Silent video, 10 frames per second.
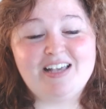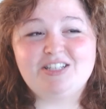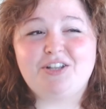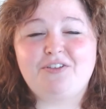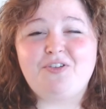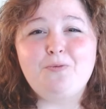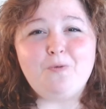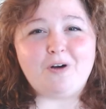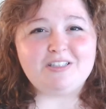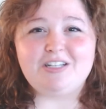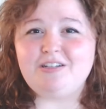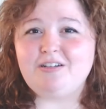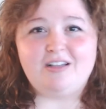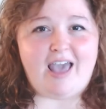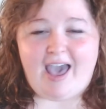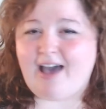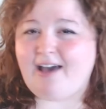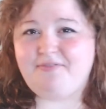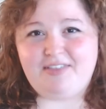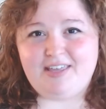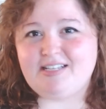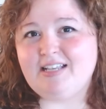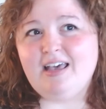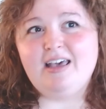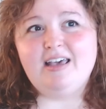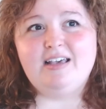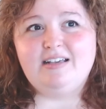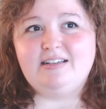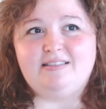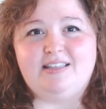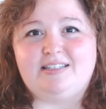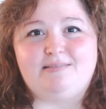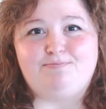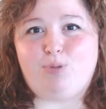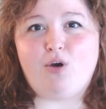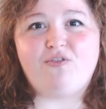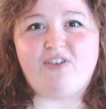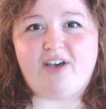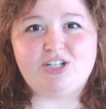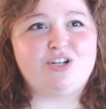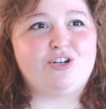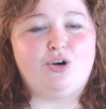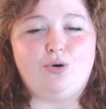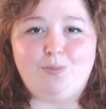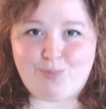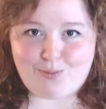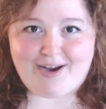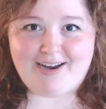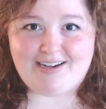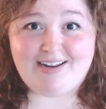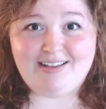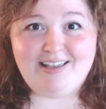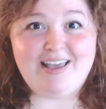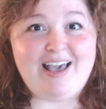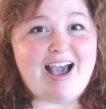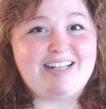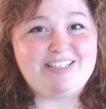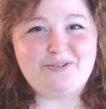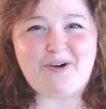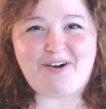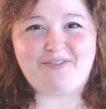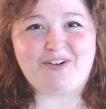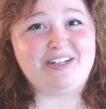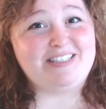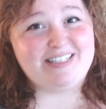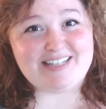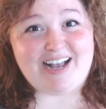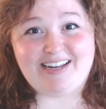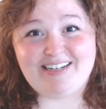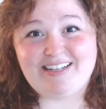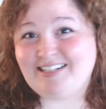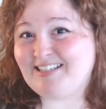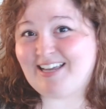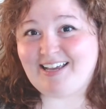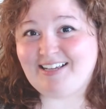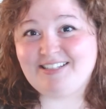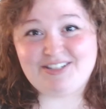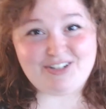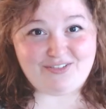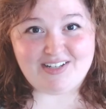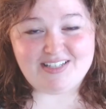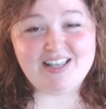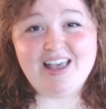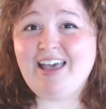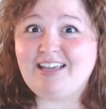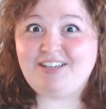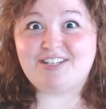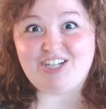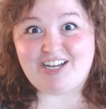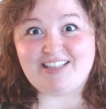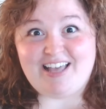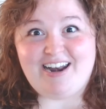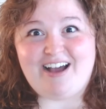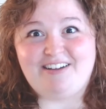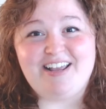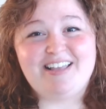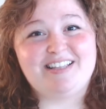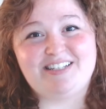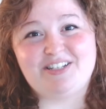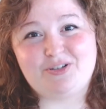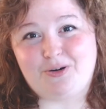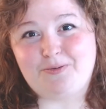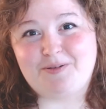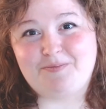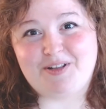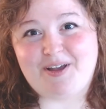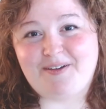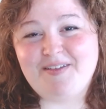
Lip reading: So if you want to have this professional branding, I do offer a design in a day service. You can check that out in the description below.